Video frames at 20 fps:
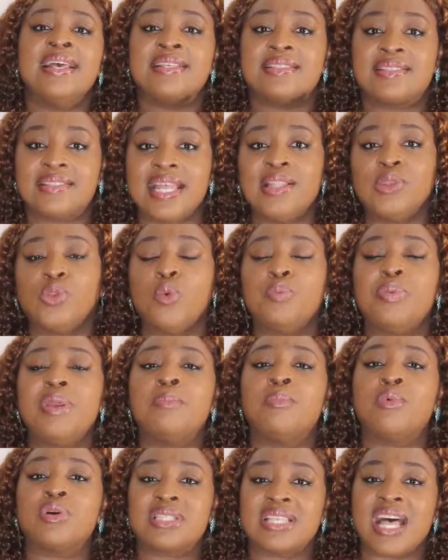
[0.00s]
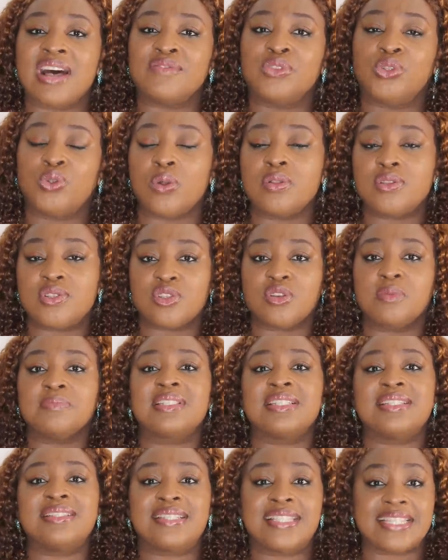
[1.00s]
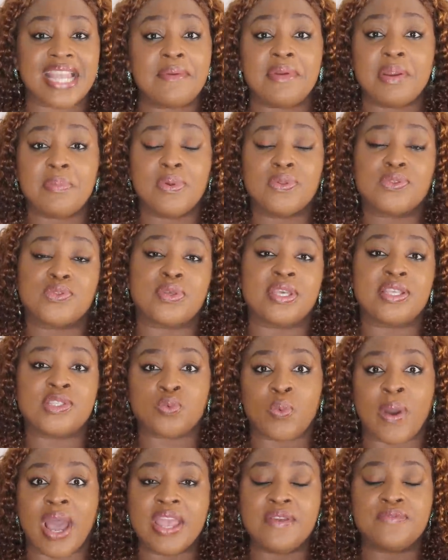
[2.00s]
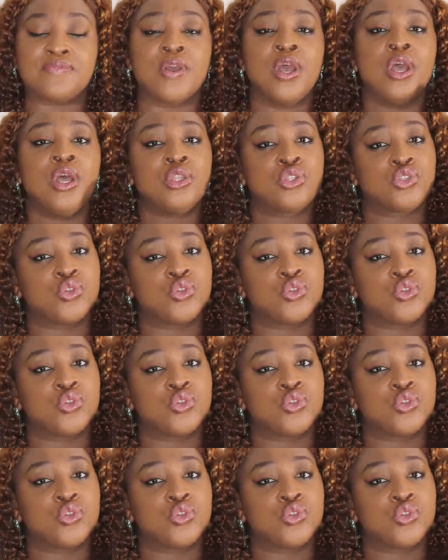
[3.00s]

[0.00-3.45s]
Saint Obi must have done something terrible to his wife